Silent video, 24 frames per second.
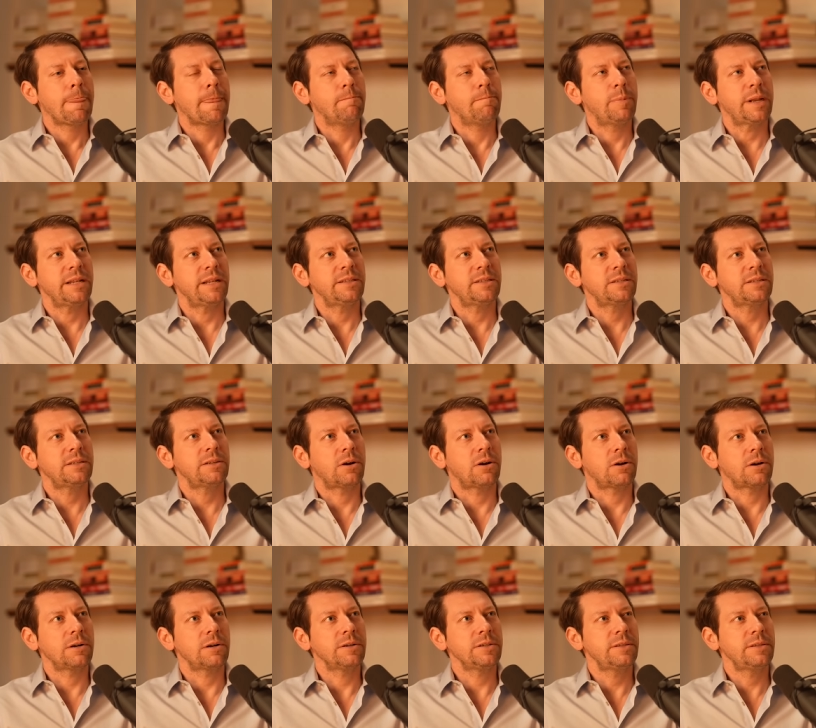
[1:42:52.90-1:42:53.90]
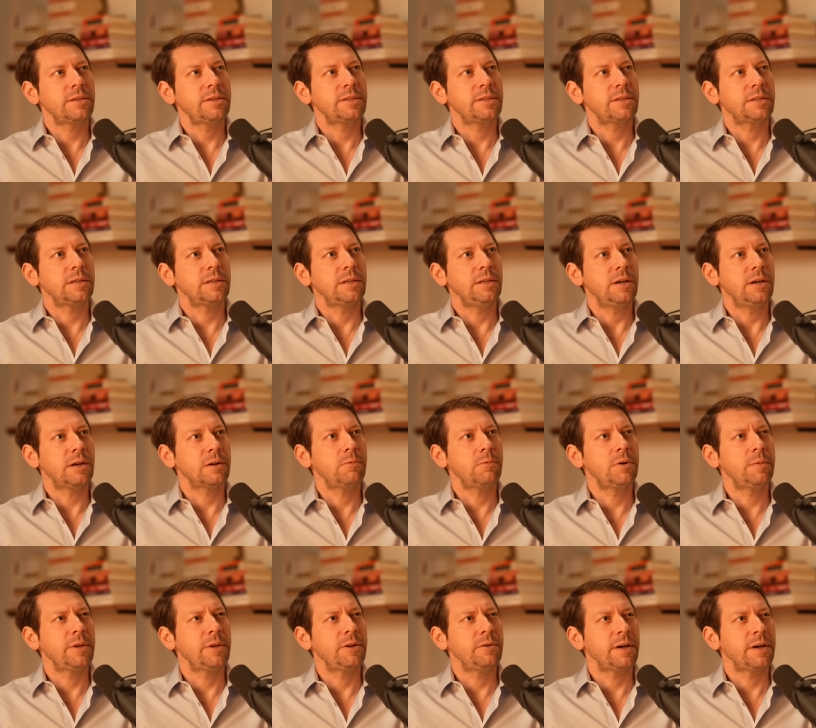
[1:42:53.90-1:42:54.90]
but it stars this young
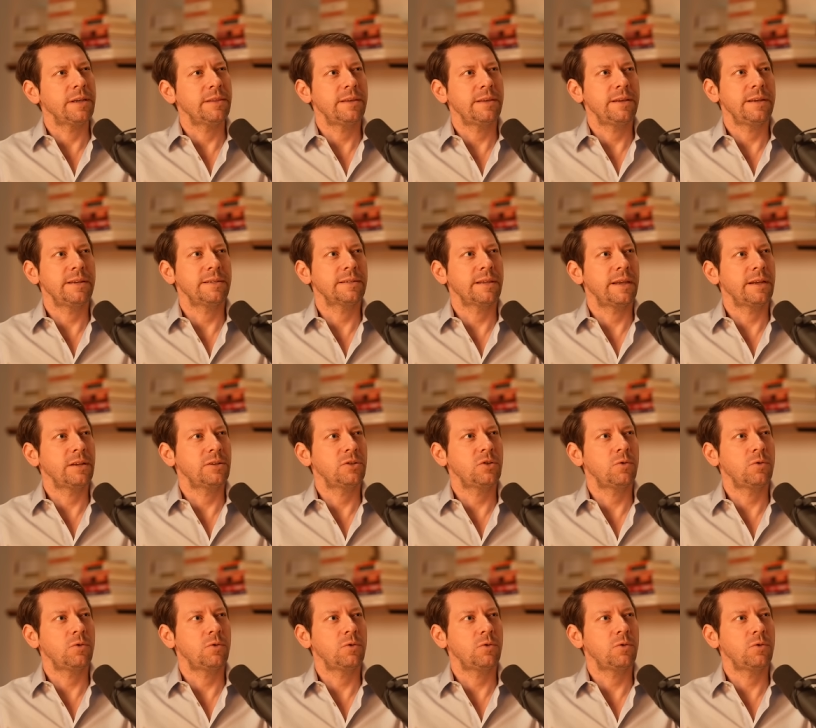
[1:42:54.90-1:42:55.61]
woman who I think is like